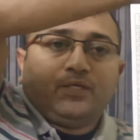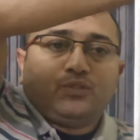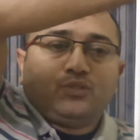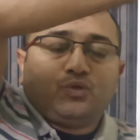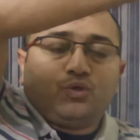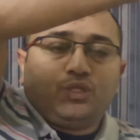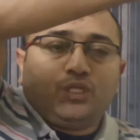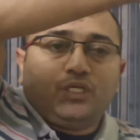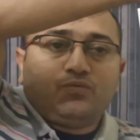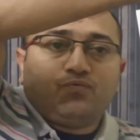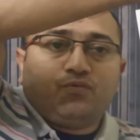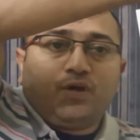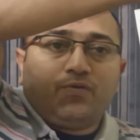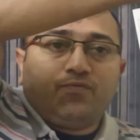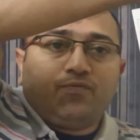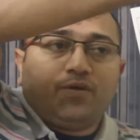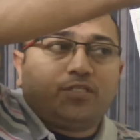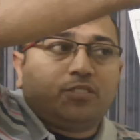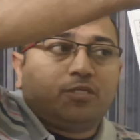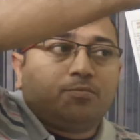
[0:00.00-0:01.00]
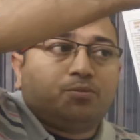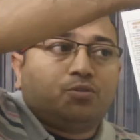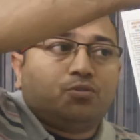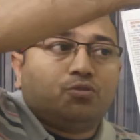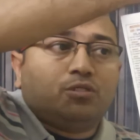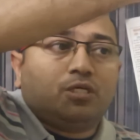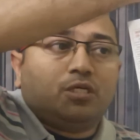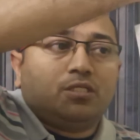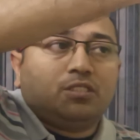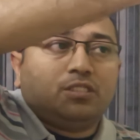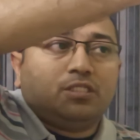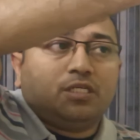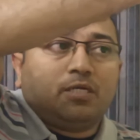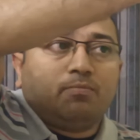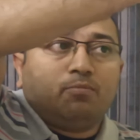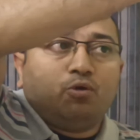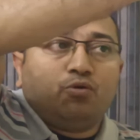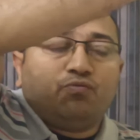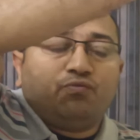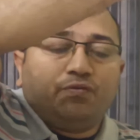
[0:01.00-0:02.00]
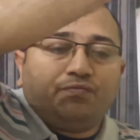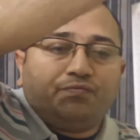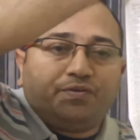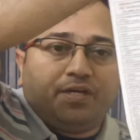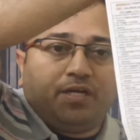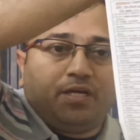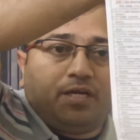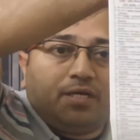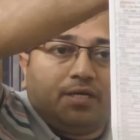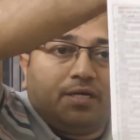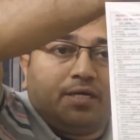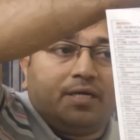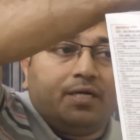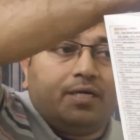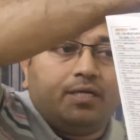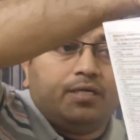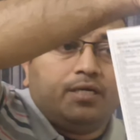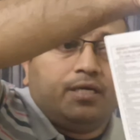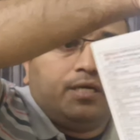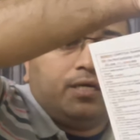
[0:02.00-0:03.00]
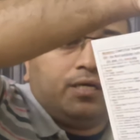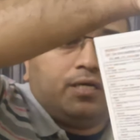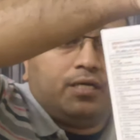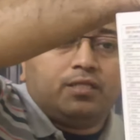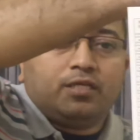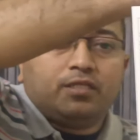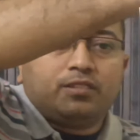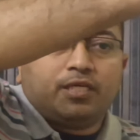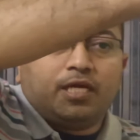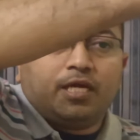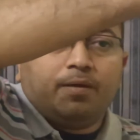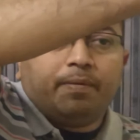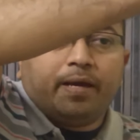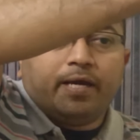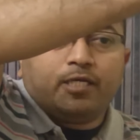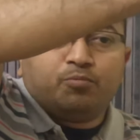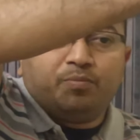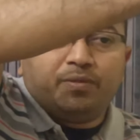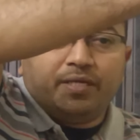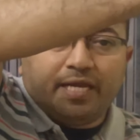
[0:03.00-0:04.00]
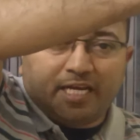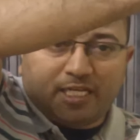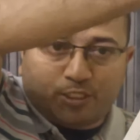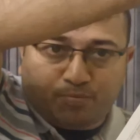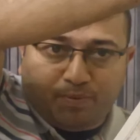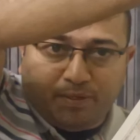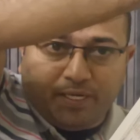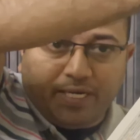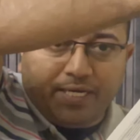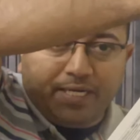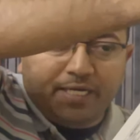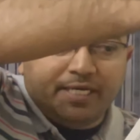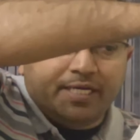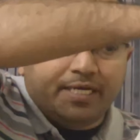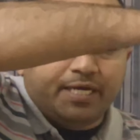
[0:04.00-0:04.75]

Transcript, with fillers: so this one word substitution near about 1500. The same has been explained